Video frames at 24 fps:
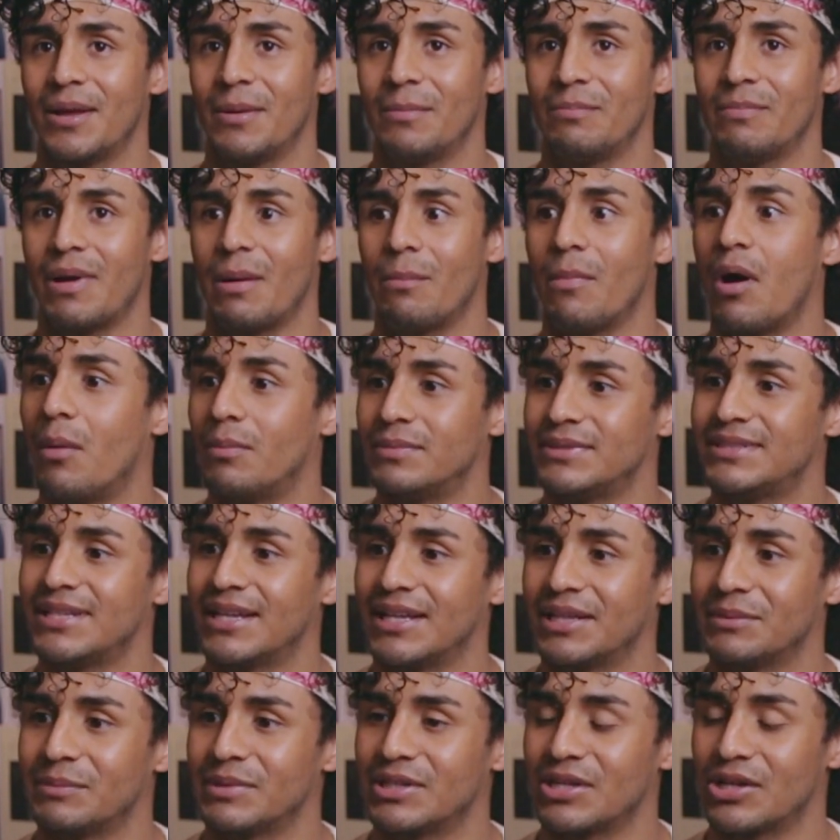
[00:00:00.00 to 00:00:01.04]
my mom
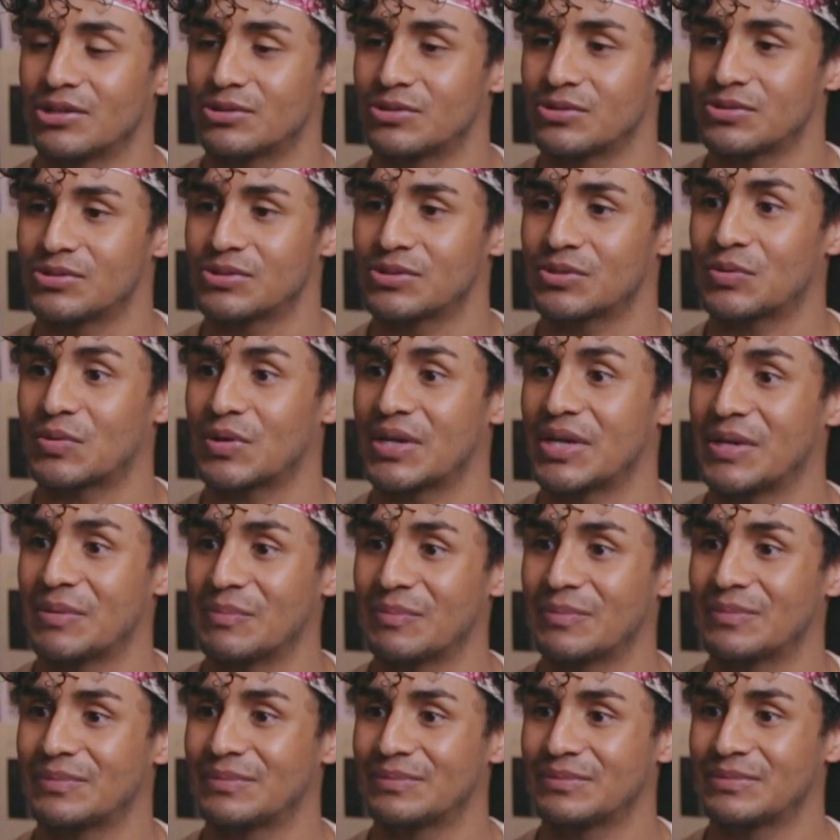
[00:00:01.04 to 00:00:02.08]
telling me not to
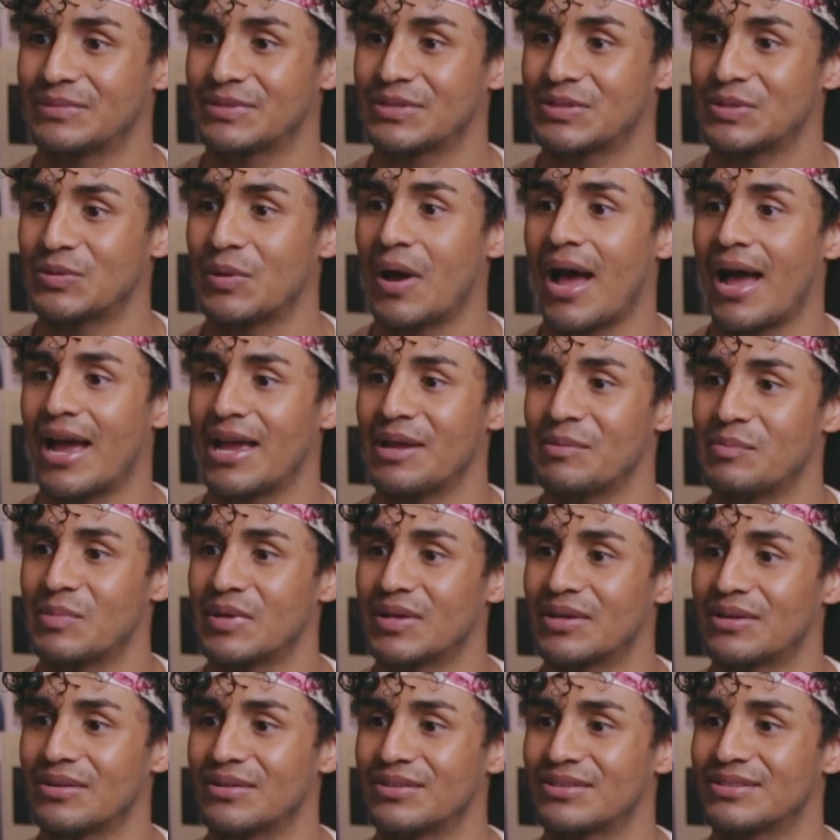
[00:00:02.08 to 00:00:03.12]
scream too high
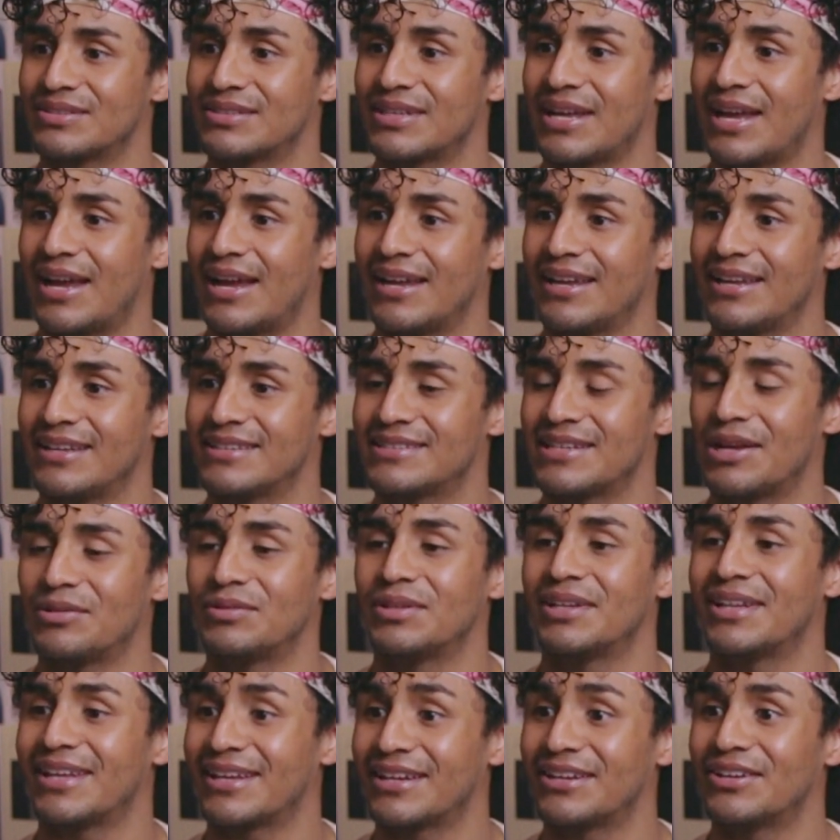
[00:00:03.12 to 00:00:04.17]
because I
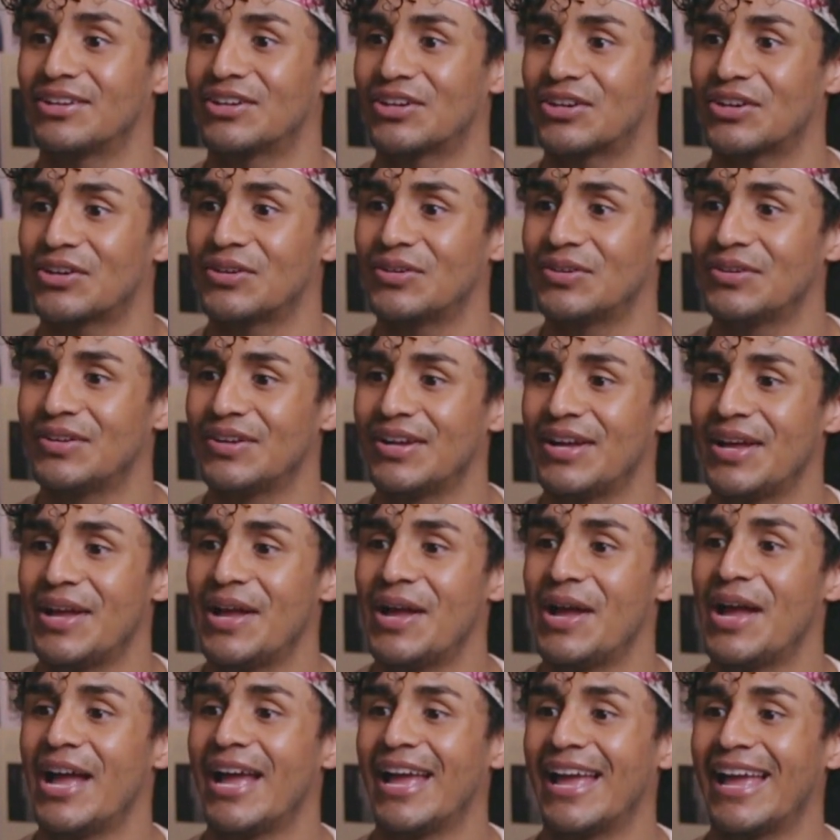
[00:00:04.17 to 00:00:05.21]
sounded like a girl.
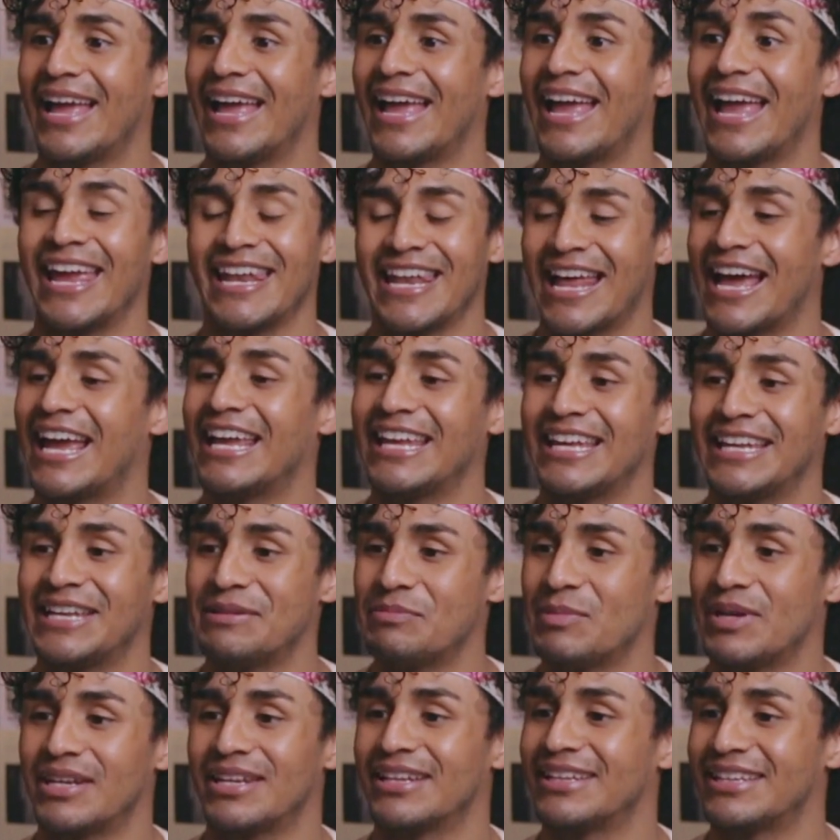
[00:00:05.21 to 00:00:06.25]
And I
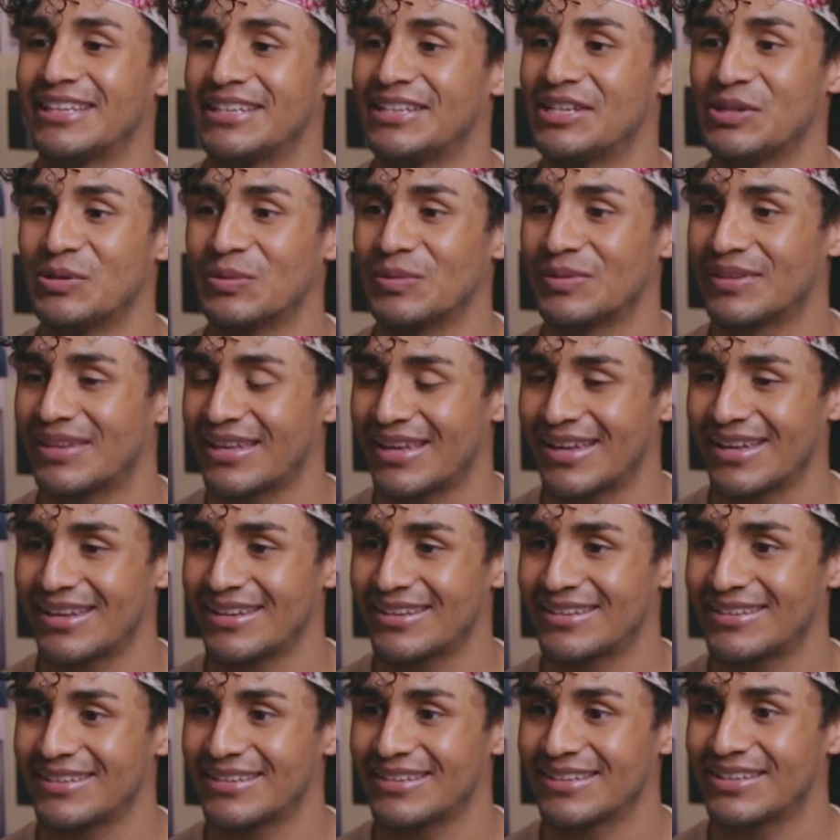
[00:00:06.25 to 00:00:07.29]
immediately knew
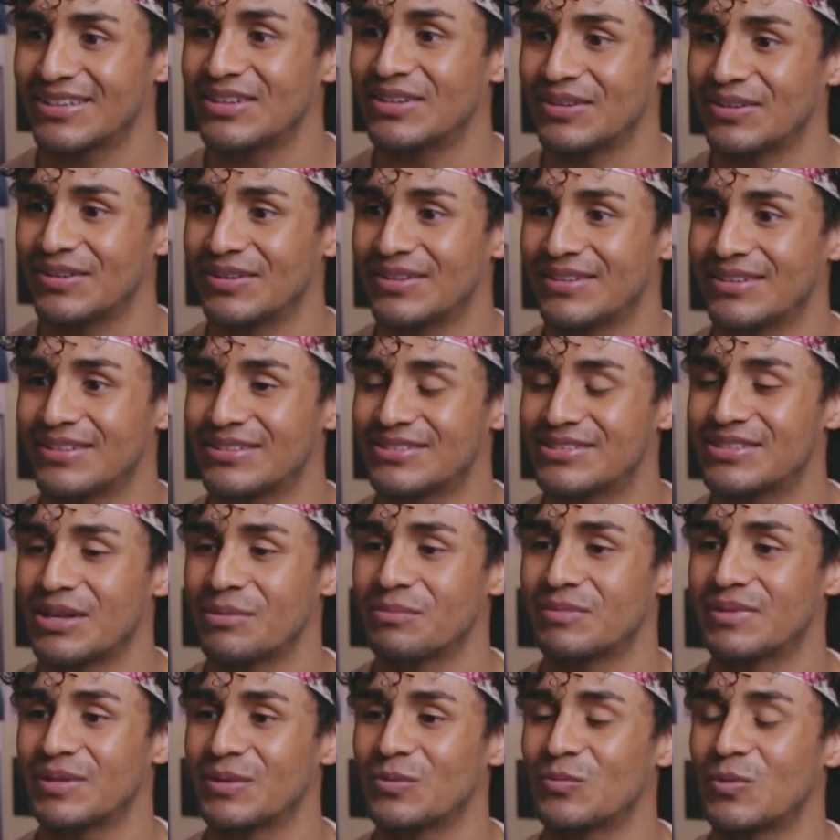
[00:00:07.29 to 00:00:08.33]
that,
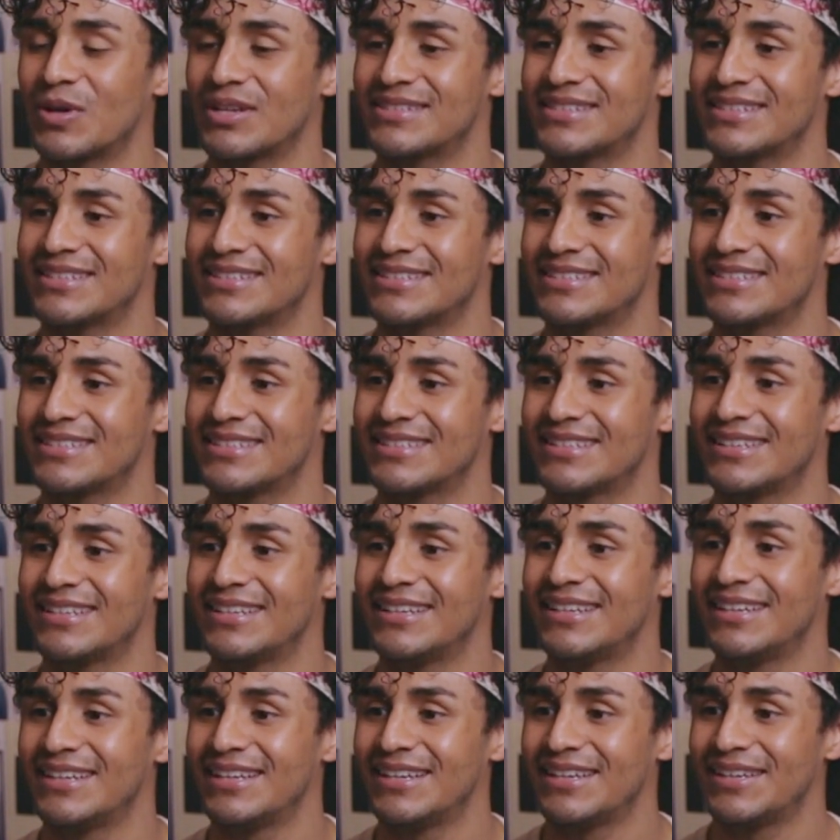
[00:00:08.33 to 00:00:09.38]
something wasn't
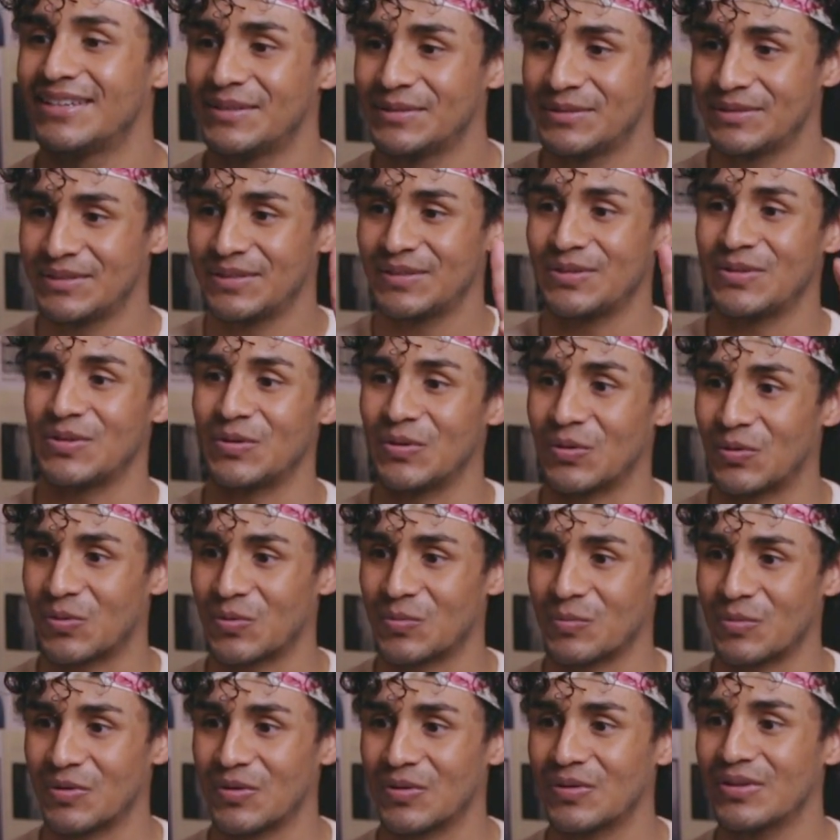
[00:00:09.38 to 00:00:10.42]

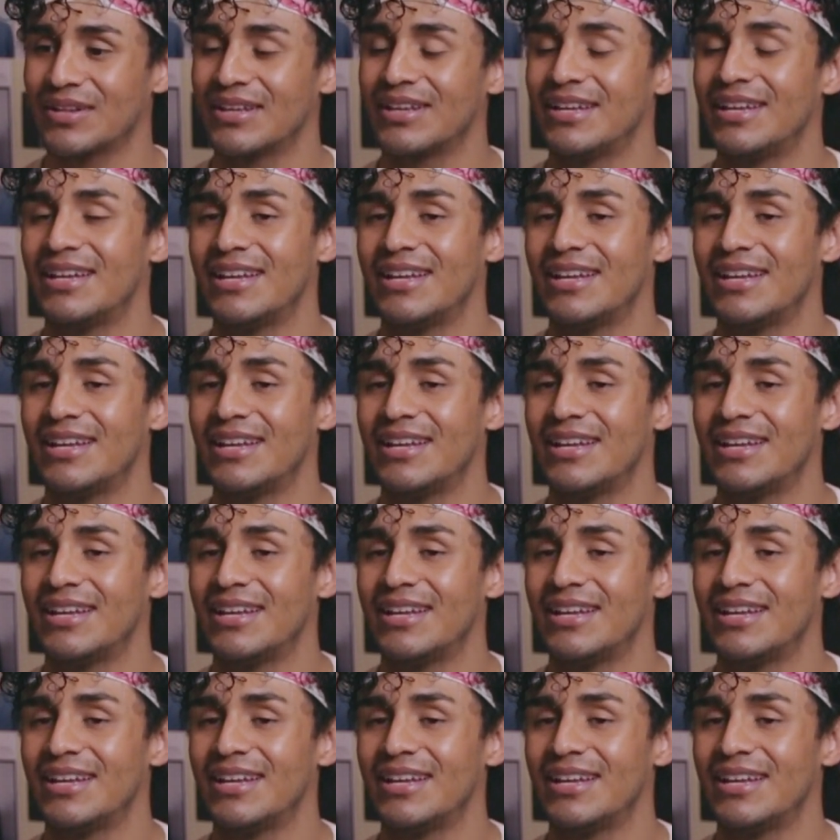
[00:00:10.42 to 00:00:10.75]
normal.